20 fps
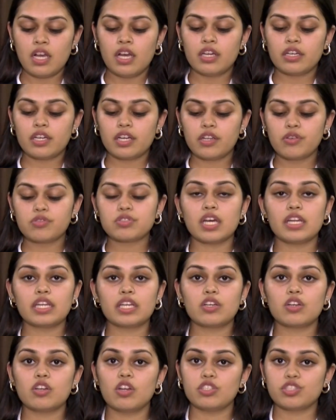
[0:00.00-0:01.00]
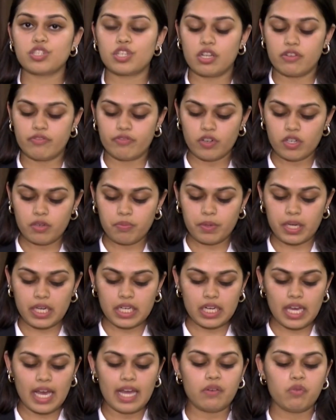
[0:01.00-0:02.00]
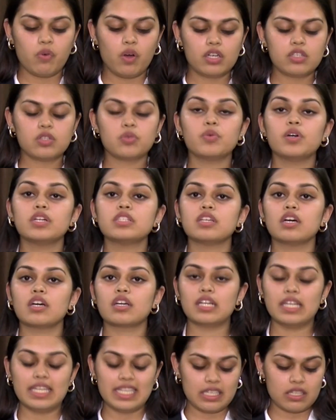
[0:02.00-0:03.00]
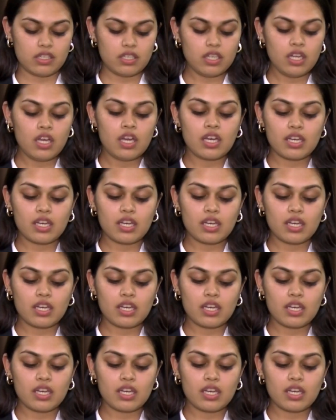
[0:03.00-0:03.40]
reduce our ecological footprint, and work towards a cleaner,